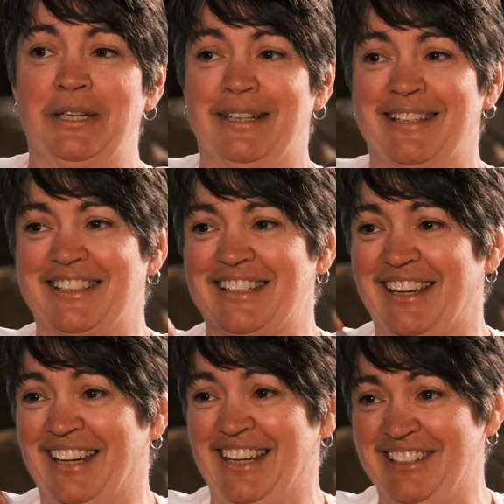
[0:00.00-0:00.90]
because
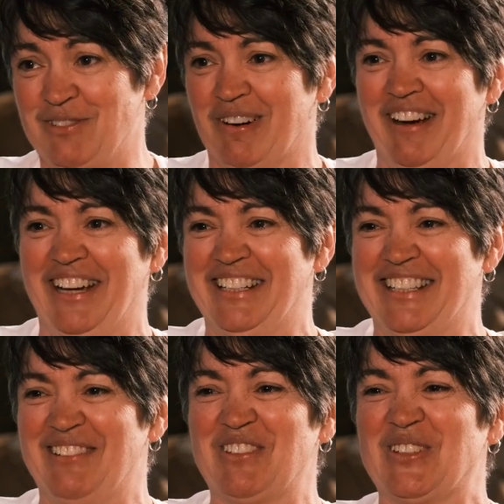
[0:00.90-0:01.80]
his brain seems